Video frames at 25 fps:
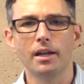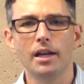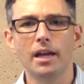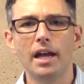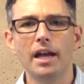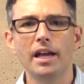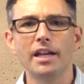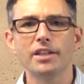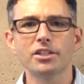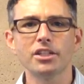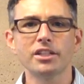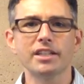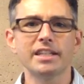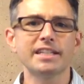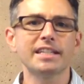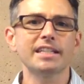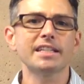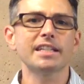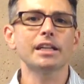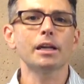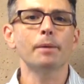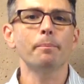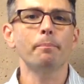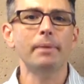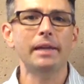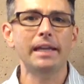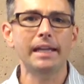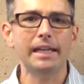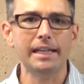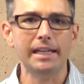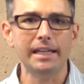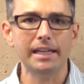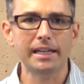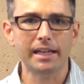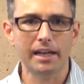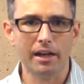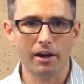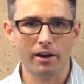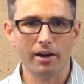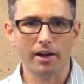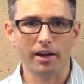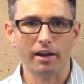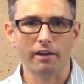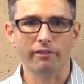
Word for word: And so this is a competing narrative,